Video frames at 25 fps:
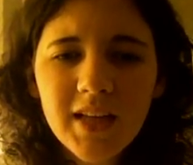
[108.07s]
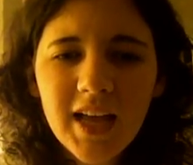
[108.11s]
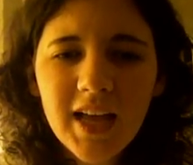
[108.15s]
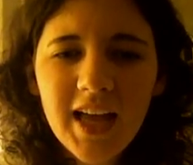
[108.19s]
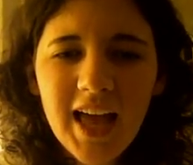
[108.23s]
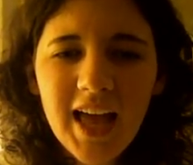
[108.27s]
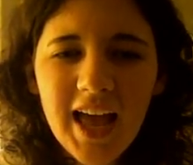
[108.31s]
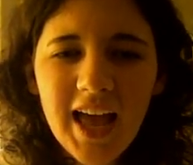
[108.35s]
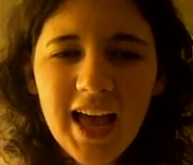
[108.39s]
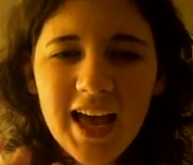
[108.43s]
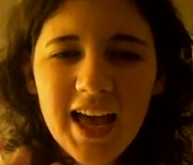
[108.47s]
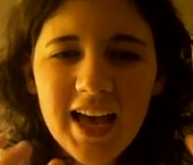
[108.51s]

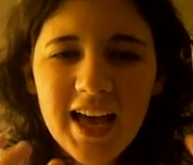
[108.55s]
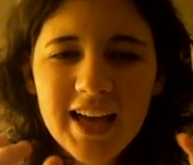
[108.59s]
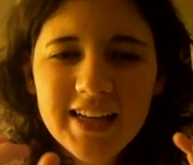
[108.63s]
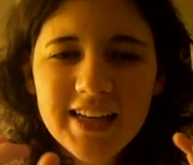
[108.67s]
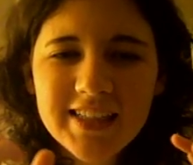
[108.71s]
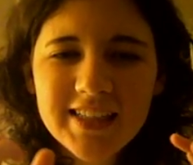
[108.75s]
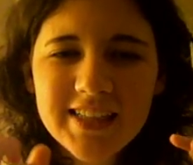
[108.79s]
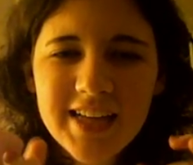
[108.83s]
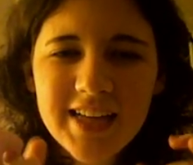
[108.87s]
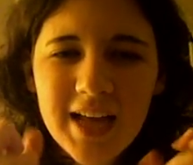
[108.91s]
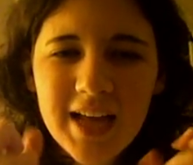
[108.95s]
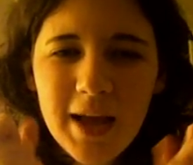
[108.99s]
and
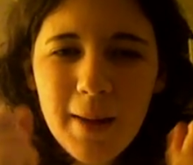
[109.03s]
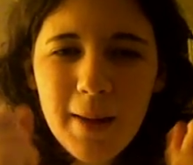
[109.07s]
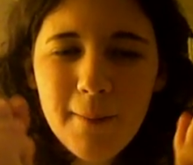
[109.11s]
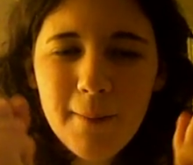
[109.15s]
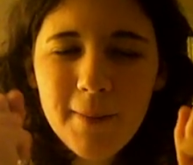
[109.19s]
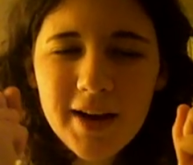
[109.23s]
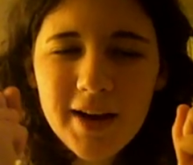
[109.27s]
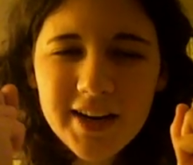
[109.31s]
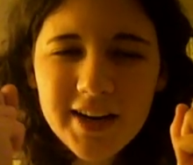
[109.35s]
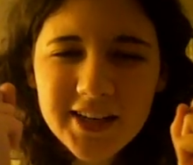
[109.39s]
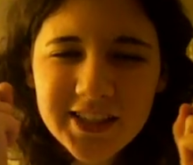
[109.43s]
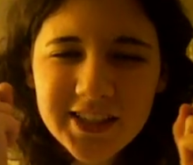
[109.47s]

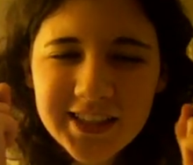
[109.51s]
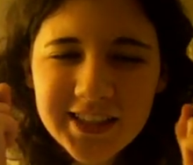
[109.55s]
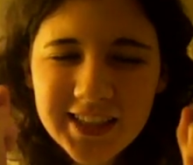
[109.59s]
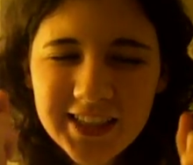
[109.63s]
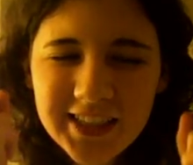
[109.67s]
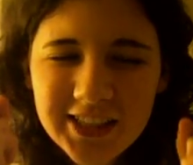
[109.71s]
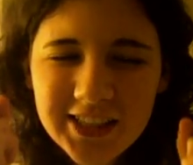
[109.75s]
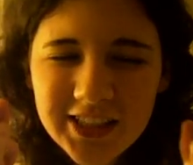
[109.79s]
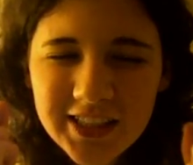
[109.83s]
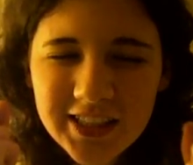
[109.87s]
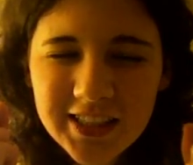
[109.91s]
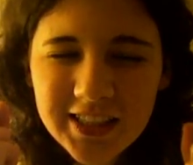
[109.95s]
my art
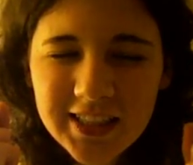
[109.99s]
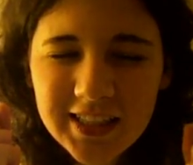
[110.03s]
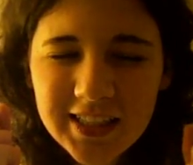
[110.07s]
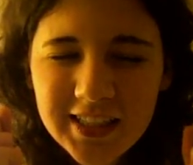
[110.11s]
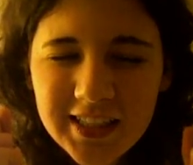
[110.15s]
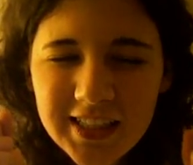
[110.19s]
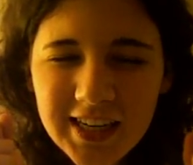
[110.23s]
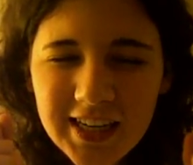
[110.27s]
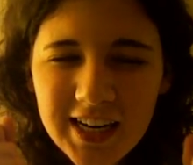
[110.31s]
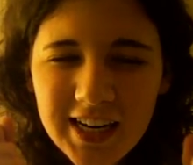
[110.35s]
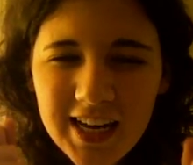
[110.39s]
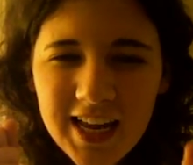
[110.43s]
teacher
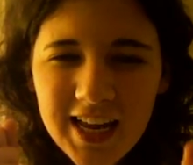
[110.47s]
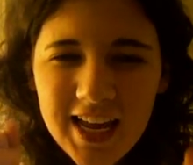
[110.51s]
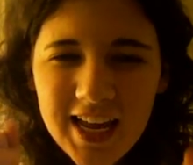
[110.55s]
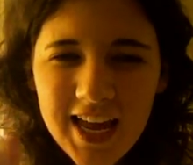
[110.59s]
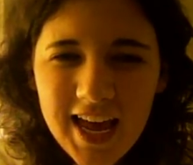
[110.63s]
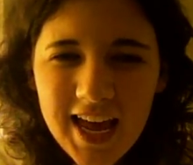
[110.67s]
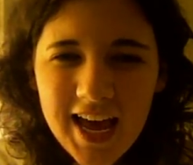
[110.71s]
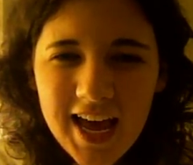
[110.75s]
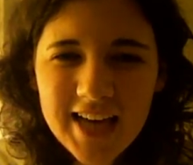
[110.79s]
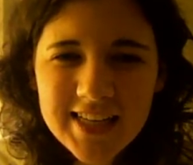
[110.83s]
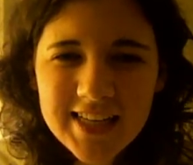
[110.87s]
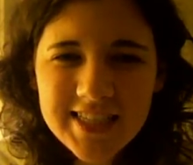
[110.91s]

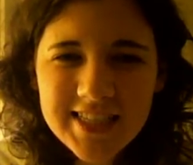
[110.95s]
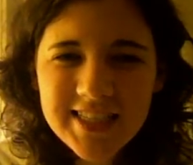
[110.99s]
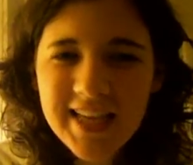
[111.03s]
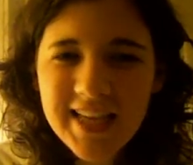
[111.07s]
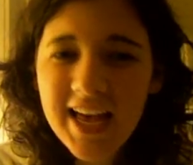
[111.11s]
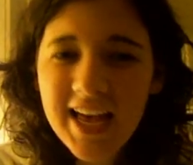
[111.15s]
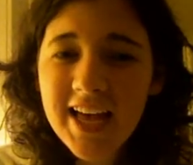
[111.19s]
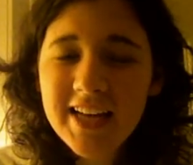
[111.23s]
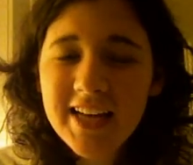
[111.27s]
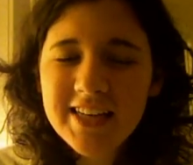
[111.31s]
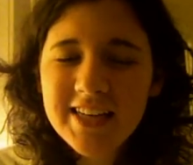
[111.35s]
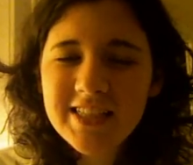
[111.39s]
has
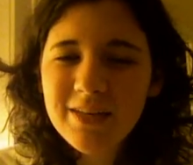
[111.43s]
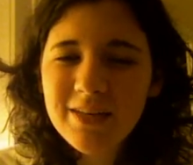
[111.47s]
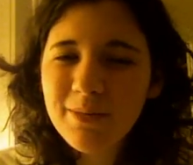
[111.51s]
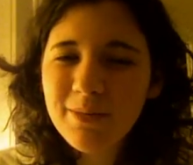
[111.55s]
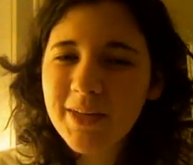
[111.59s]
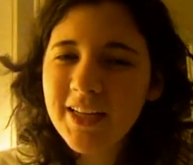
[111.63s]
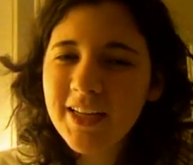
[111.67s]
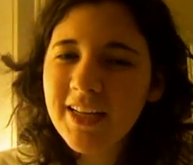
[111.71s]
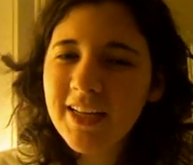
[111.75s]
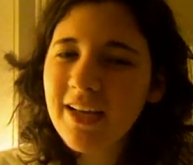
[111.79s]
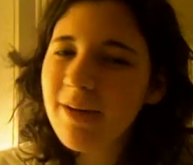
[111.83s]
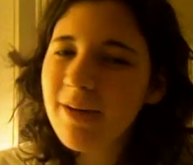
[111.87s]
said to
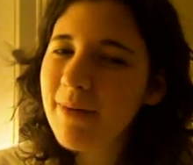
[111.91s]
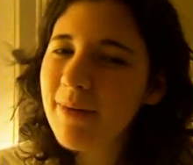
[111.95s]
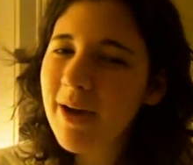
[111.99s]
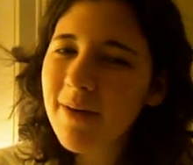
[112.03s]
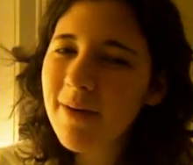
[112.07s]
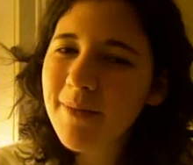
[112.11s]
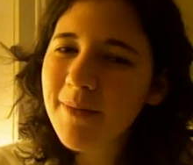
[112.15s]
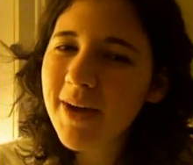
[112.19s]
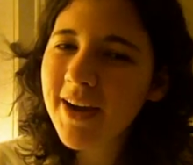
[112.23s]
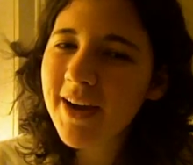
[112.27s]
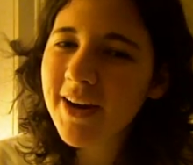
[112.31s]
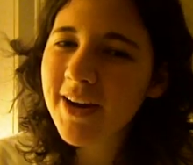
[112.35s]
me about
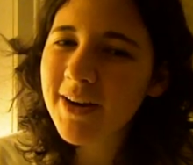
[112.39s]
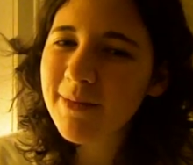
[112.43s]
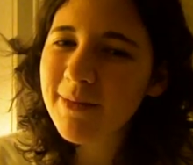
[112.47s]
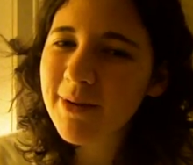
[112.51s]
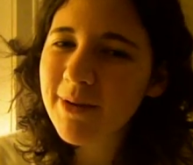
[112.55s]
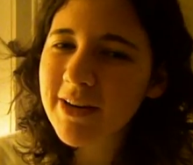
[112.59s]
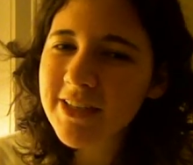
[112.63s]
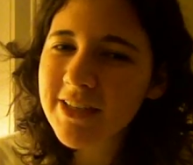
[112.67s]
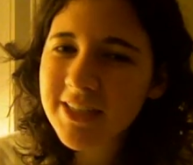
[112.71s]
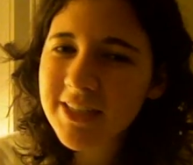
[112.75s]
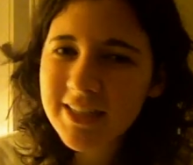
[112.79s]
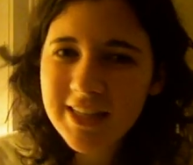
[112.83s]
my art
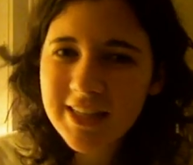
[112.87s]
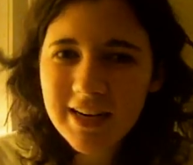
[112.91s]
project that